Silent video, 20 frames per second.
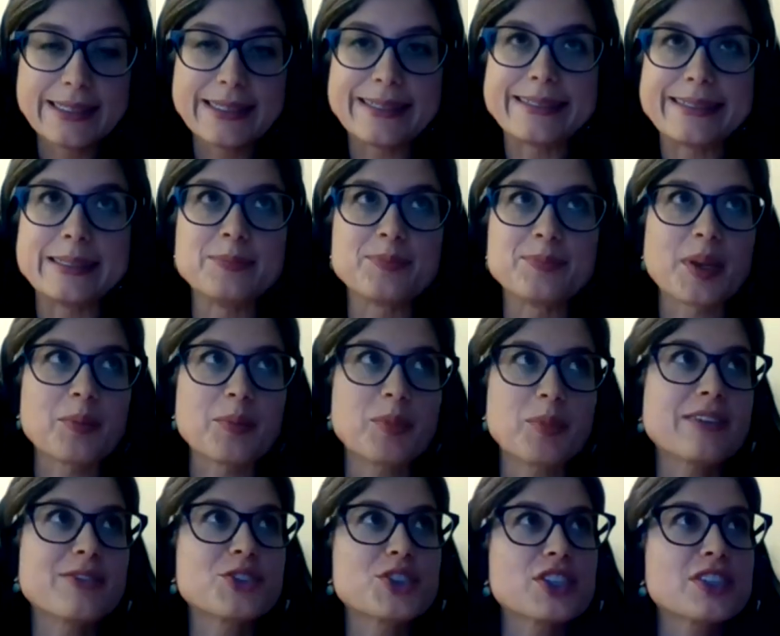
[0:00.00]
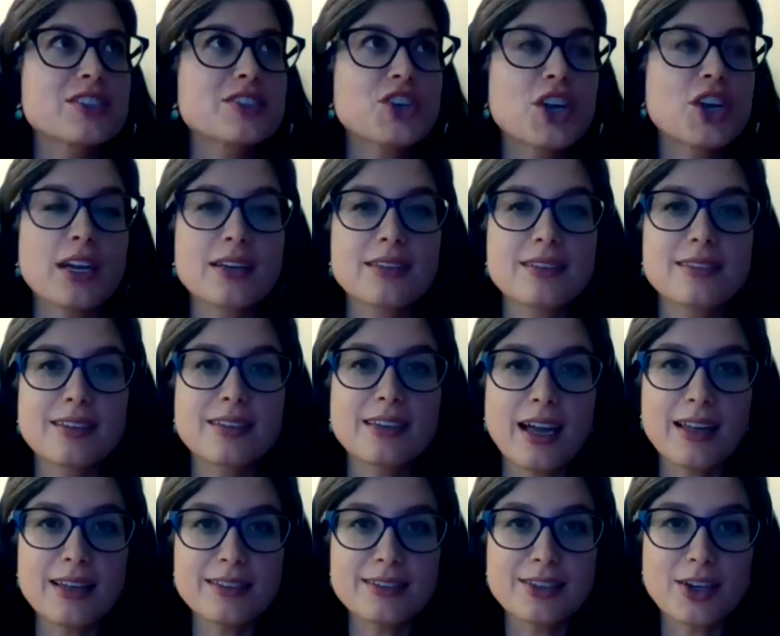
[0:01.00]
But I've just checked the
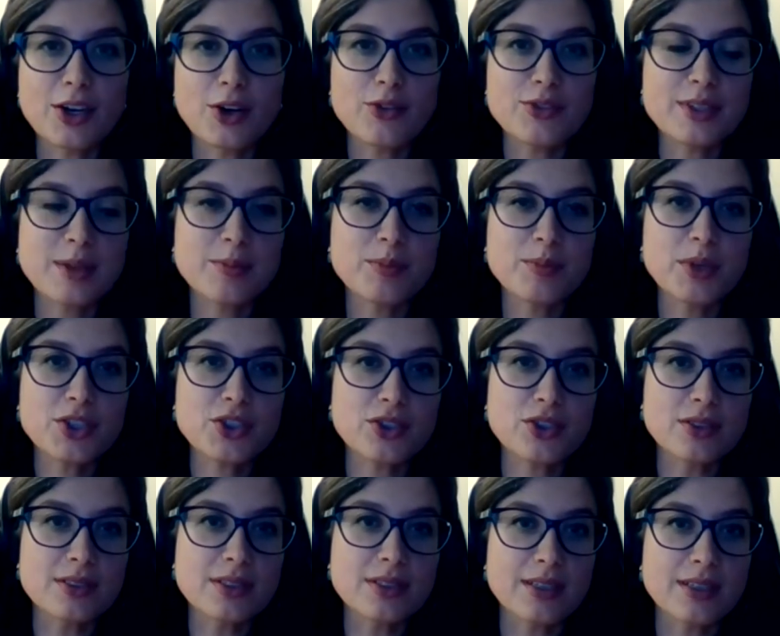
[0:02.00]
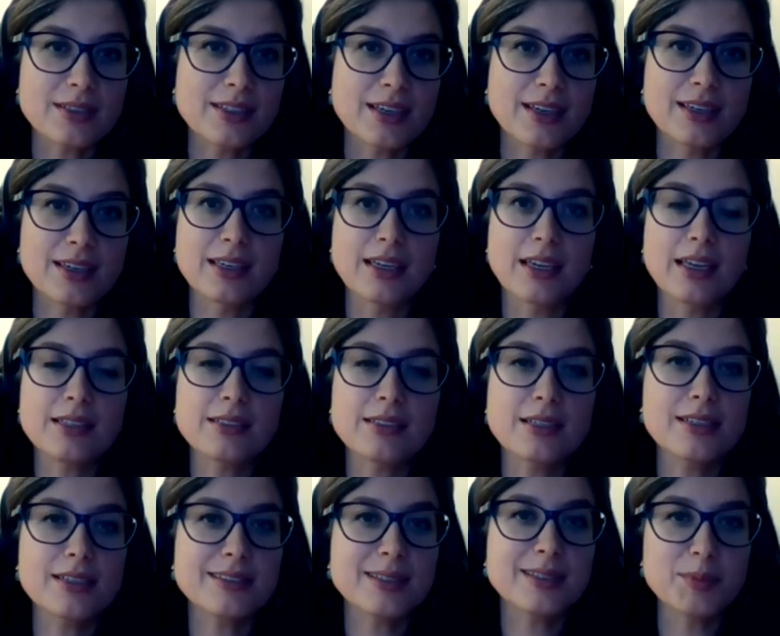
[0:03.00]
calendar of submissions and
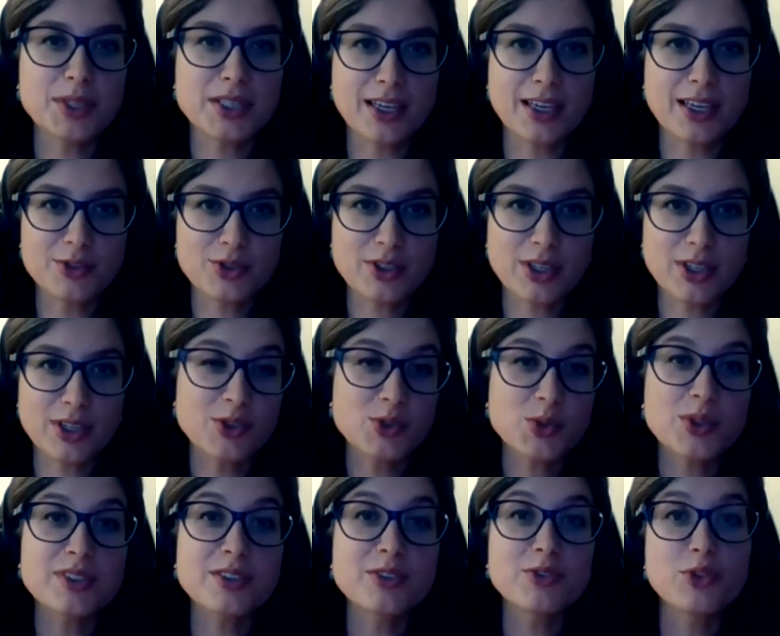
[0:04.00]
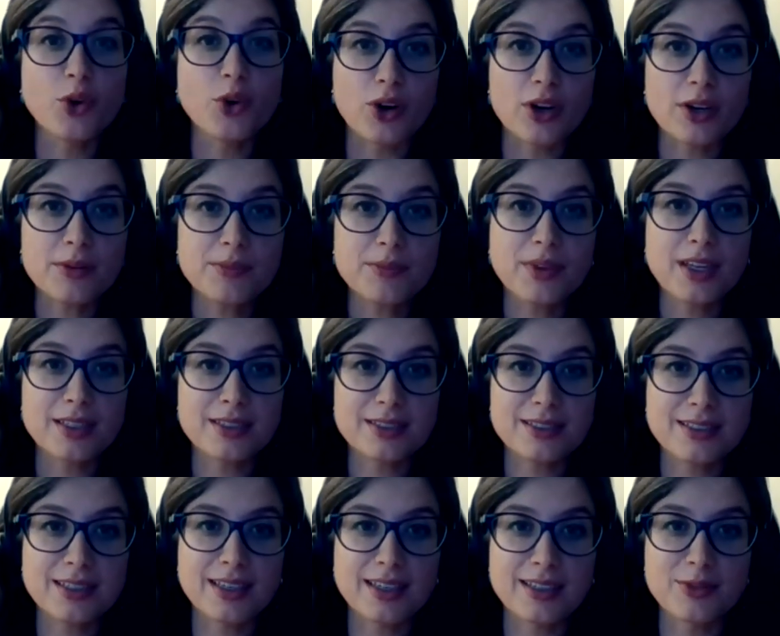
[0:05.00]
Italy is submitting in 2024.
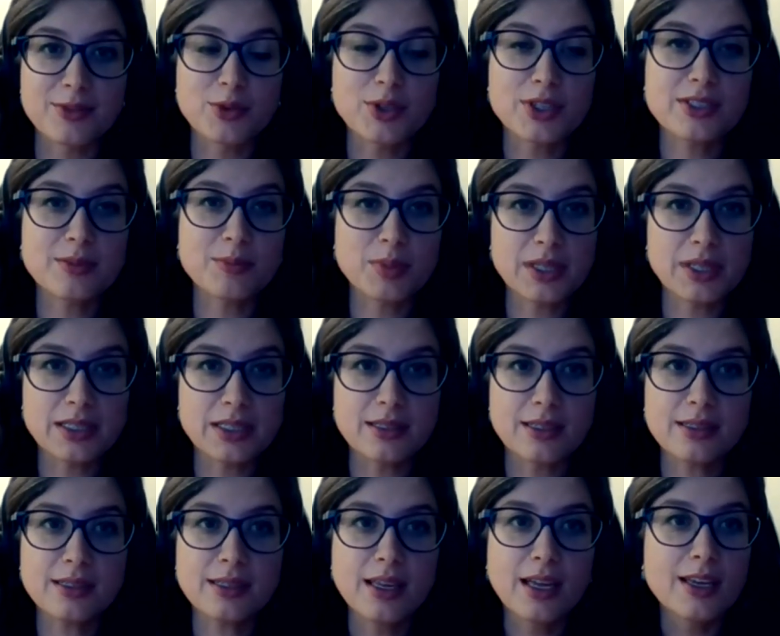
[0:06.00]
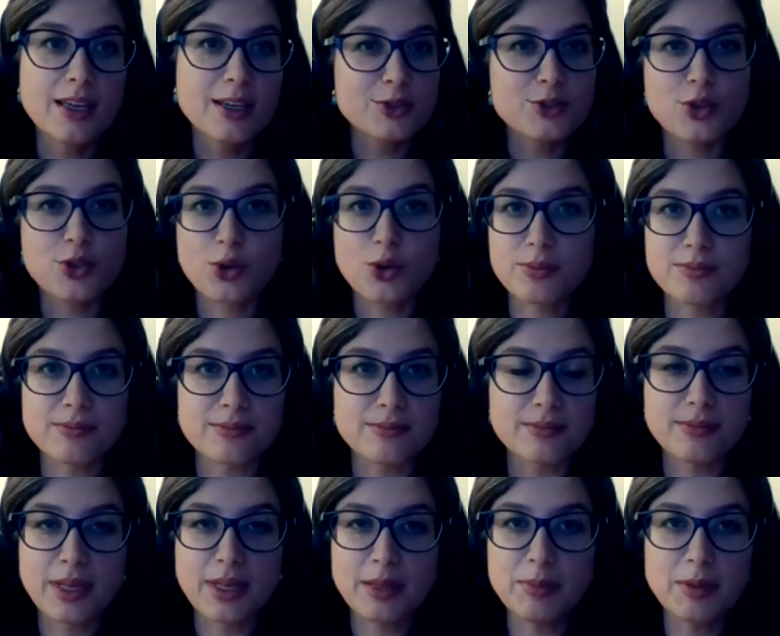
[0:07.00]
It's a written pleading. So
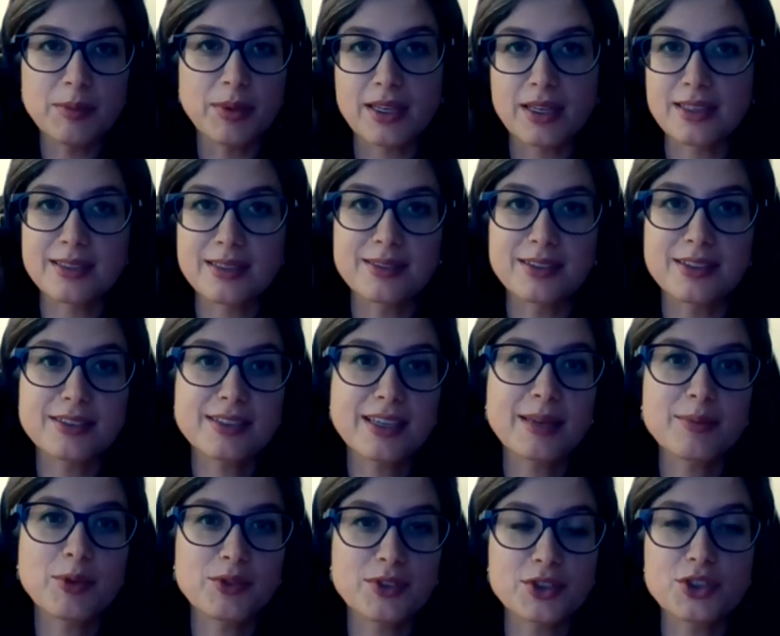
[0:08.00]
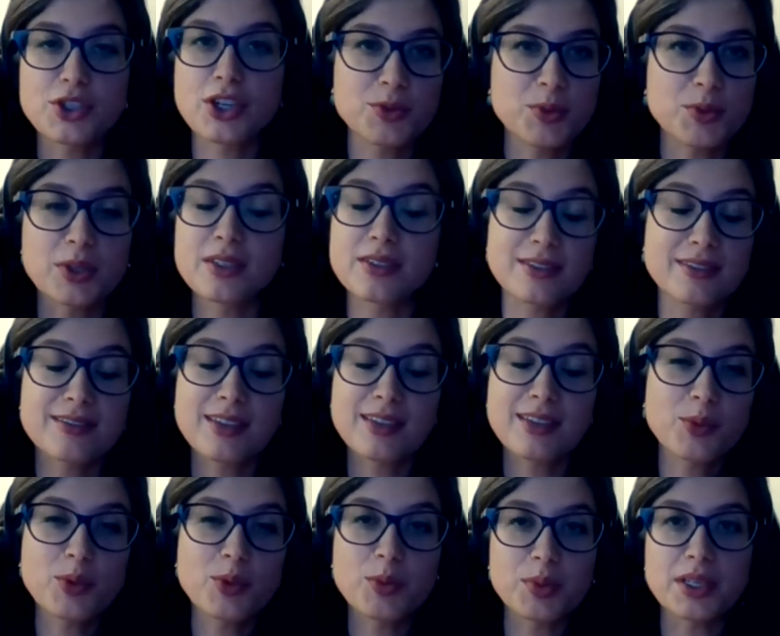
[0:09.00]
maybe by the time of the judgment,
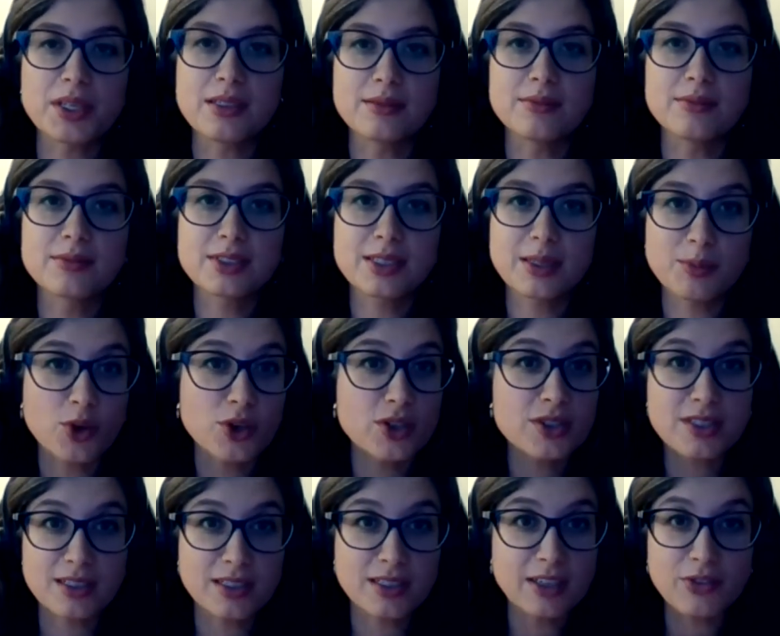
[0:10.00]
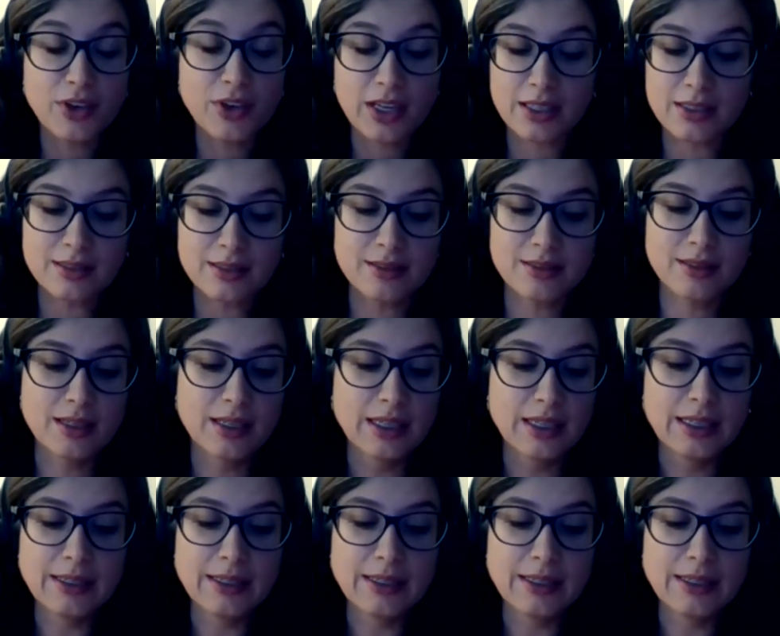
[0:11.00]
there will be some more significant